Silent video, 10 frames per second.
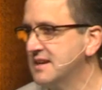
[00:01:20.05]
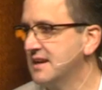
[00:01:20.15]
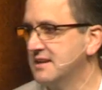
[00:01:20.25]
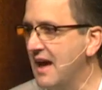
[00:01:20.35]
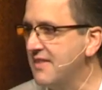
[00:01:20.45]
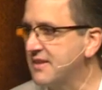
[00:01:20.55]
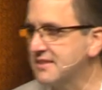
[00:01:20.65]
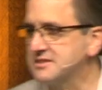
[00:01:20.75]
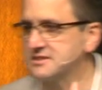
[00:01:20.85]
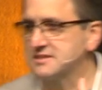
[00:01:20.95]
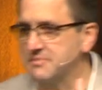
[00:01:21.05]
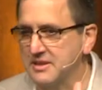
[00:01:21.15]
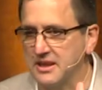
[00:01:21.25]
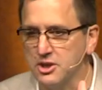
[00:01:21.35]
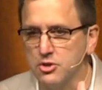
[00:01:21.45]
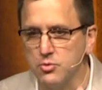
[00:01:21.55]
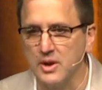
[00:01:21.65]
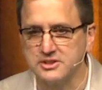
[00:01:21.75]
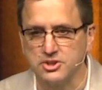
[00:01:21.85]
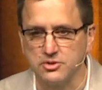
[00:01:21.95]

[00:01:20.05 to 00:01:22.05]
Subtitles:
And I think this is something that you want too.